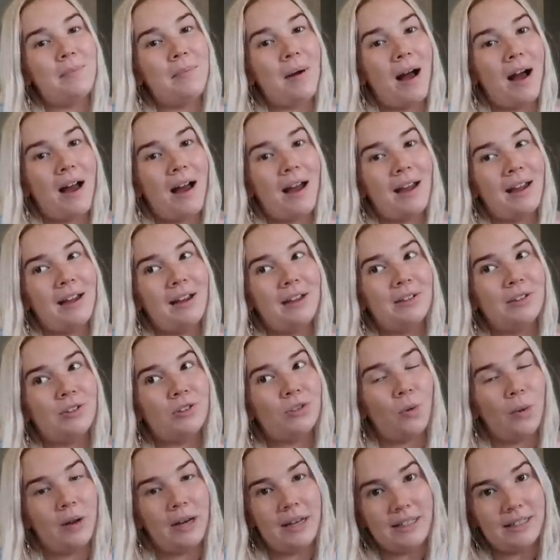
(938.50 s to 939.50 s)
my
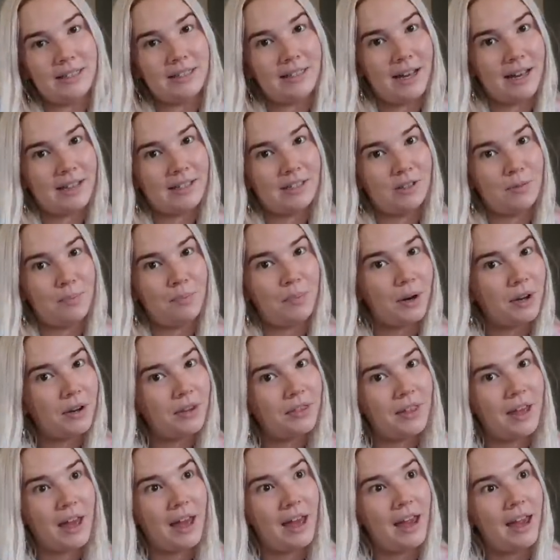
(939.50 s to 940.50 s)
26th
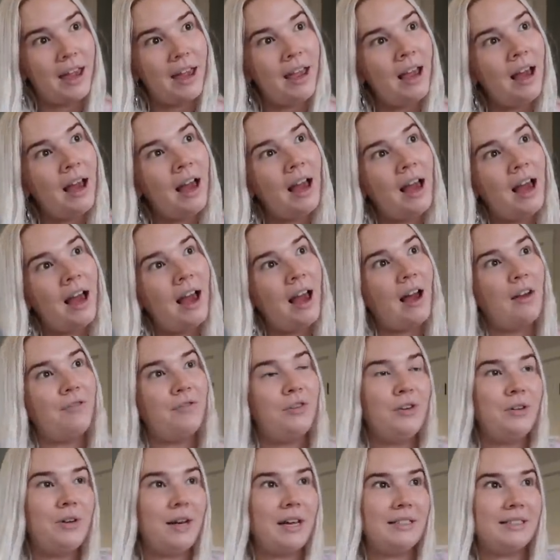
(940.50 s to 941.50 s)
birthday a
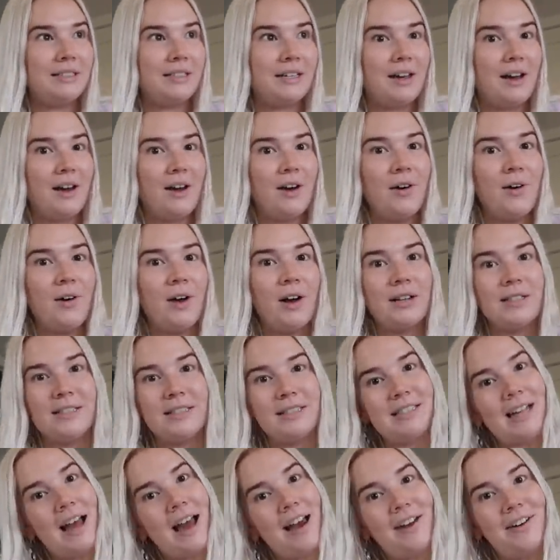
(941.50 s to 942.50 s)
few days ago
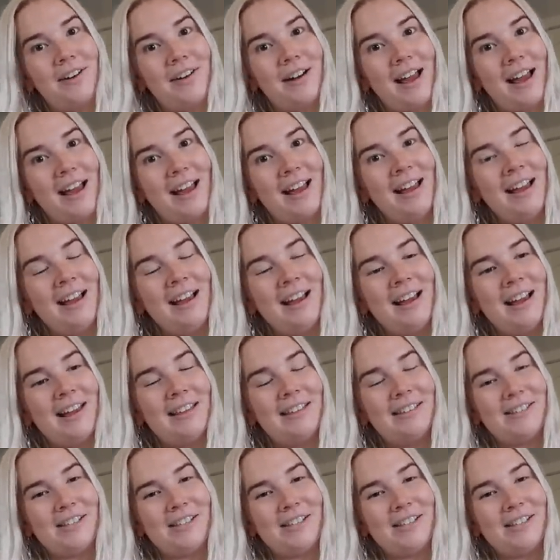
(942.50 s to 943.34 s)
on Saturday.